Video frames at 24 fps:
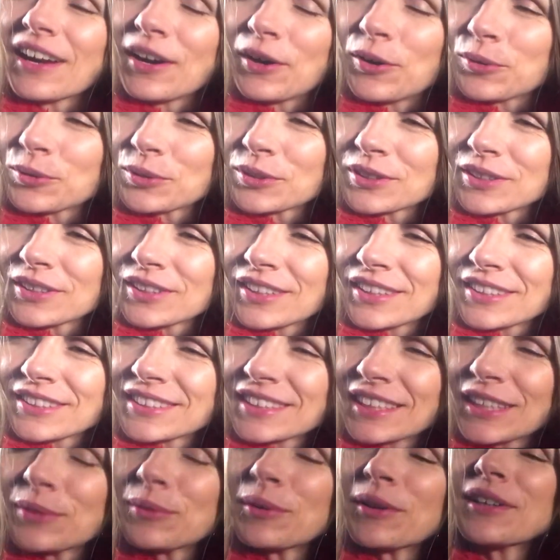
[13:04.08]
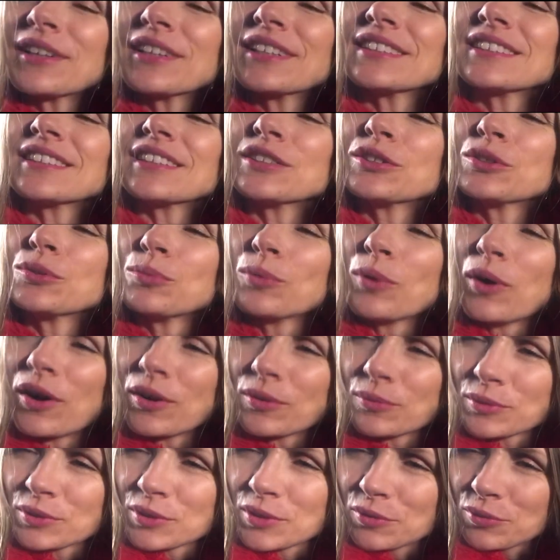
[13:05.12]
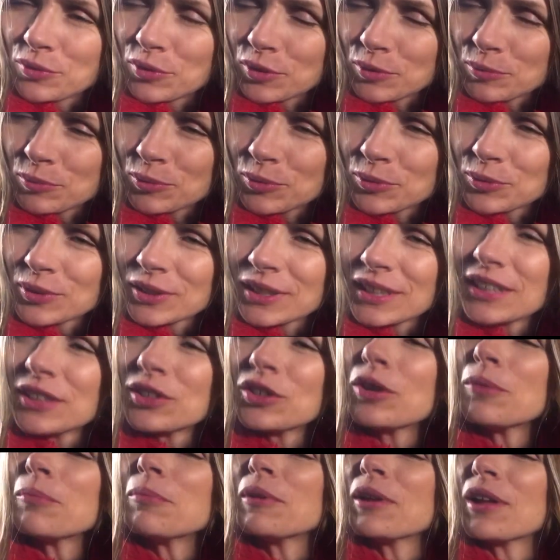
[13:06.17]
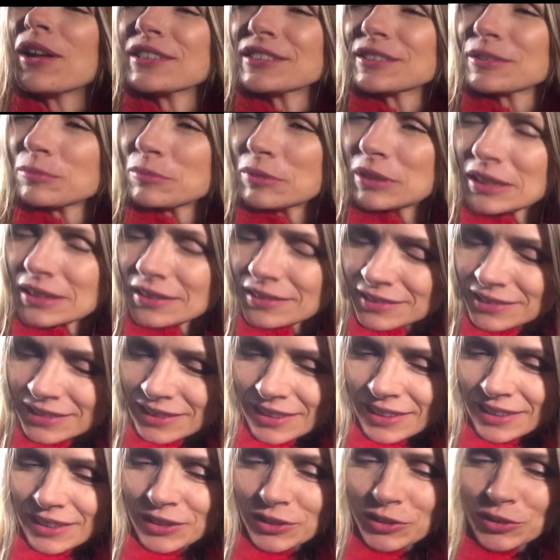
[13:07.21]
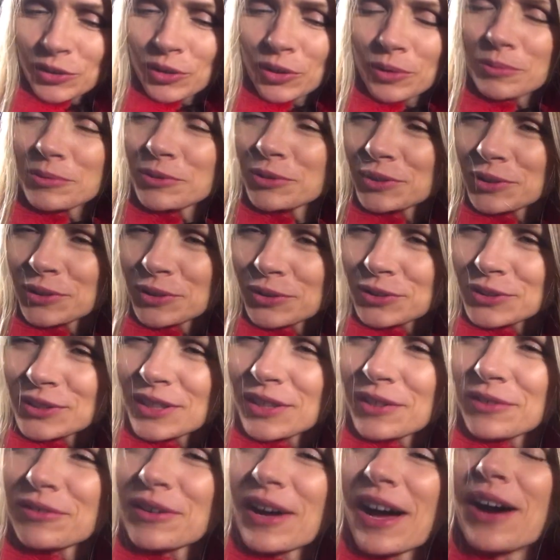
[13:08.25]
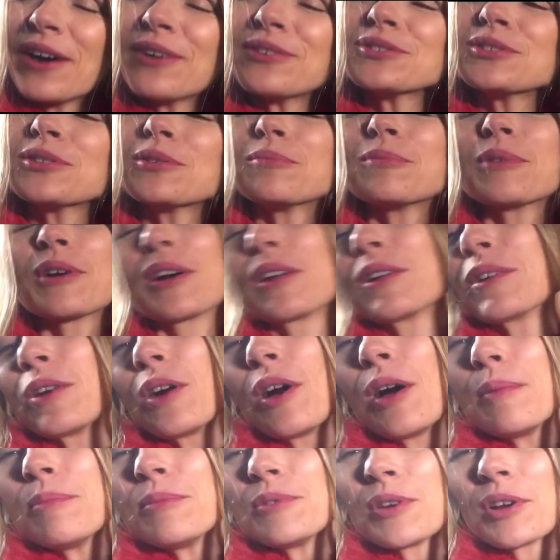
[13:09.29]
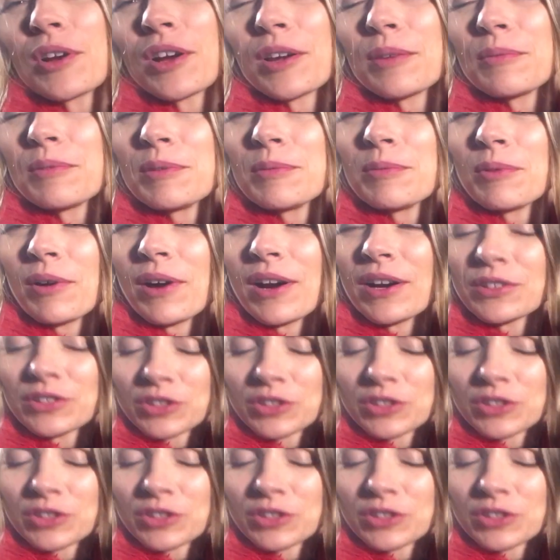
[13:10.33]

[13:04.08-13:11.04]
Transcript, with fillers: out Seeing what it is that you want with your full moon here. You're blossoming, you're opening yourself out, you're going up, you're going to be more